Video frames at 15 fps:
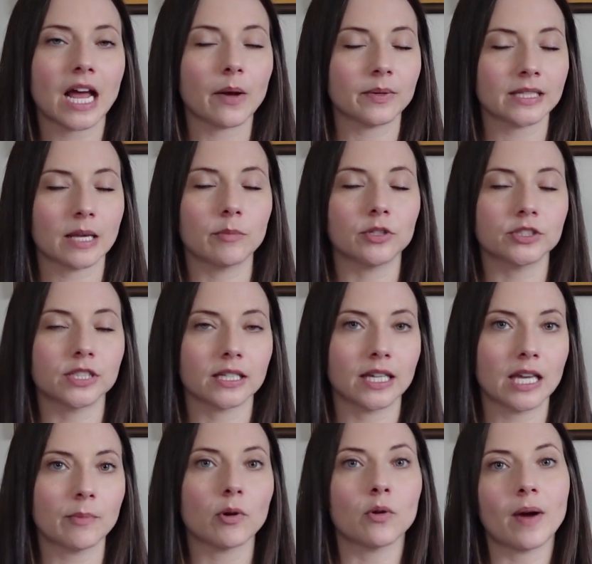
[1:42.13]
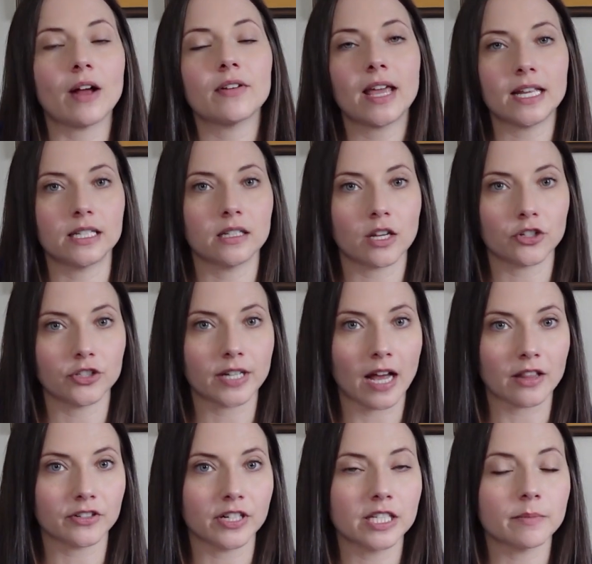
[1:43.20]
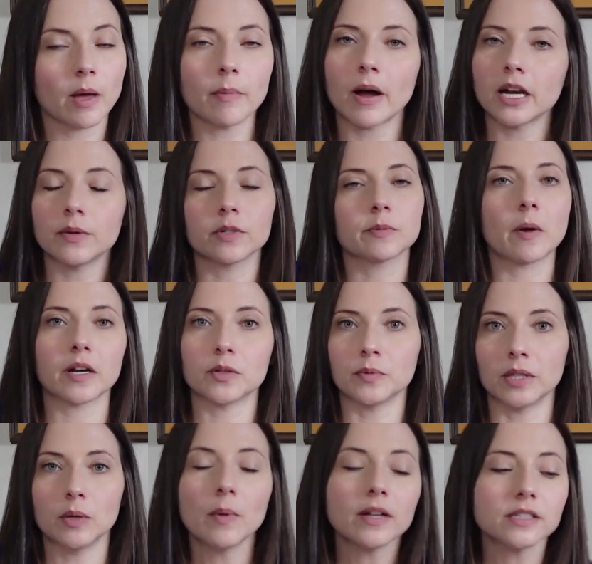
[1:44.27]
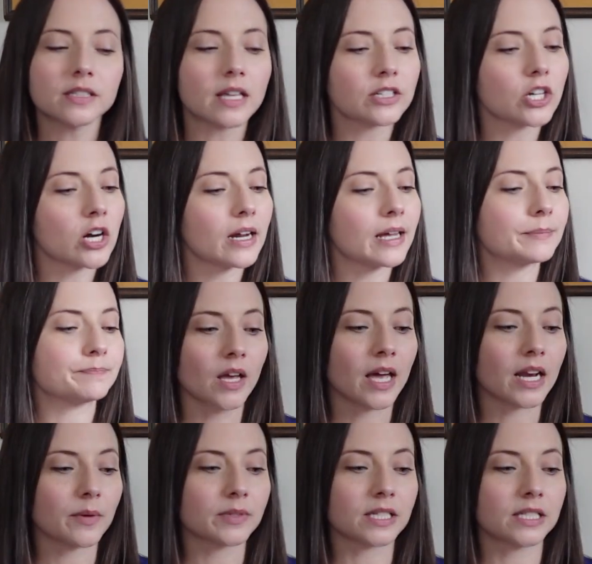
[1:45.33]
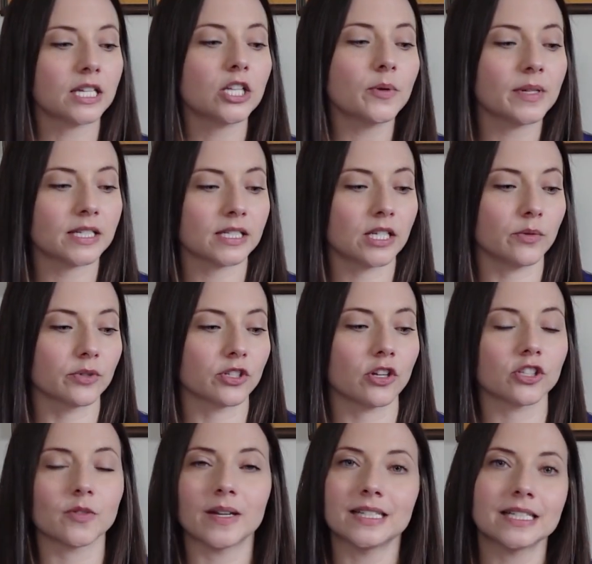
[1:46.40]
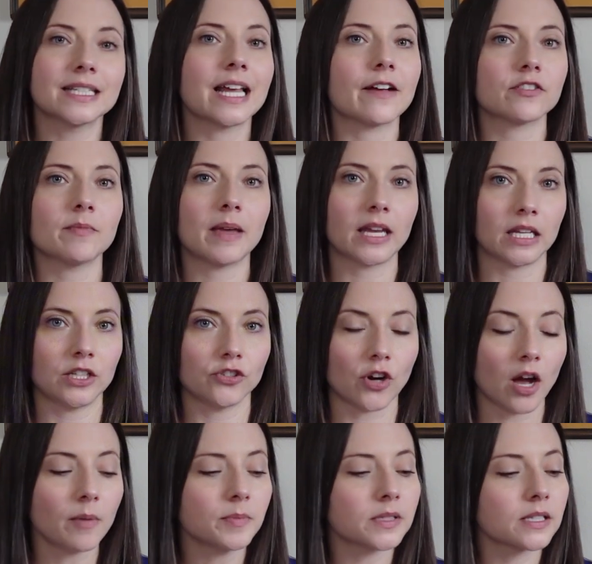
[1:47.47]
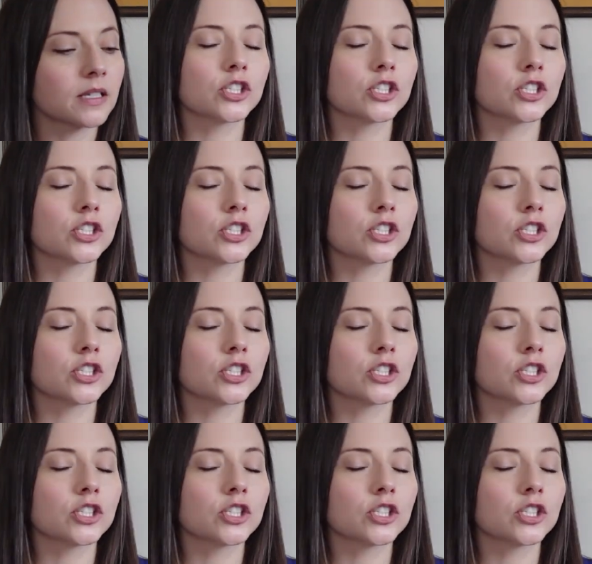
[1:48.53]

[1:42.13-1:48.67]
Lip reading: I was able to keep around 1,800 calories. My body responded really well to that target, and I was continuing to see results, so I didn't have to make any drops.